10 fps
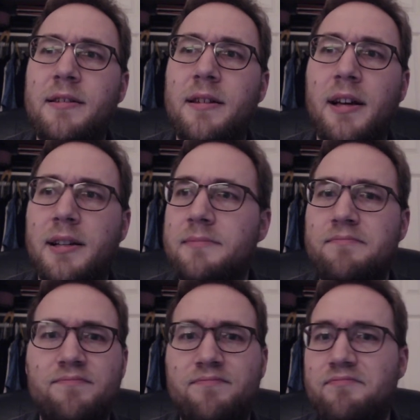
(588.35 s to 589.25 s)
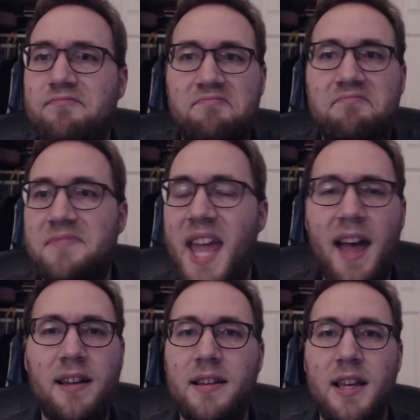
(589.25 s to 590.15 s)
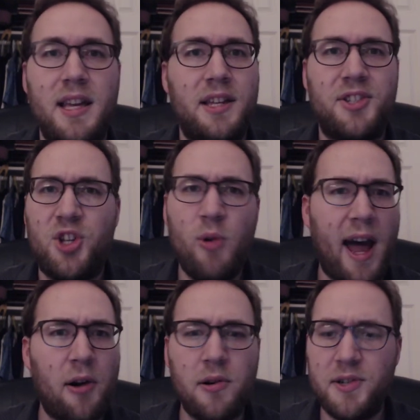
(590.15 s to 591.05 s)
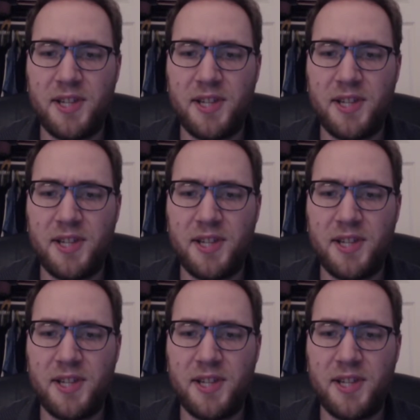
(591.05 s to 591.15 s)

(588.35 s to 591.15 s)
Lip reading: Yeah, it's 2 hours.